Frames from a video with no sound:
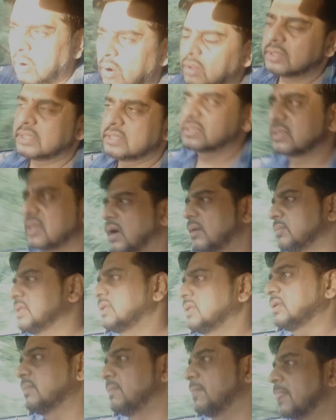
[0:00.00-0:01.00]
all this
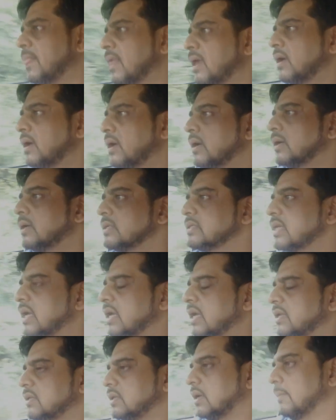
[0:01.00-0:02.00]
comes.
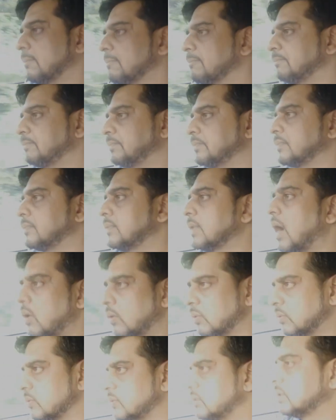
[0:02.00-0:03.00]
Second thing.
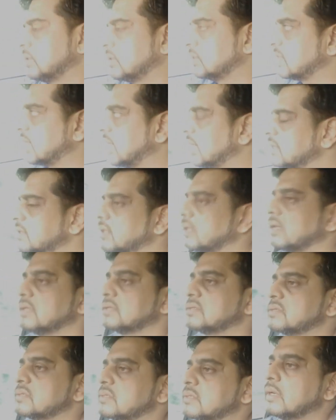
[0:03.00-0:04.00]
Now, the second thing
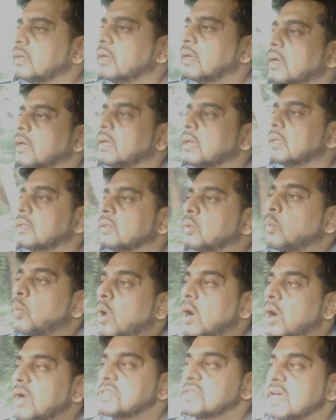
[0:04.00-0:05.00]
is the
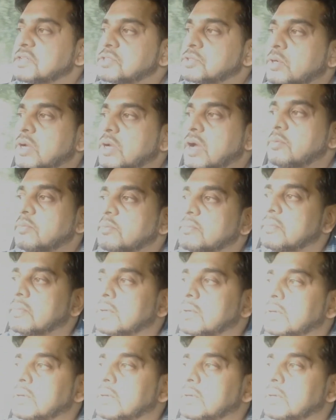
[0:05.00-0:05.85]
voice has to come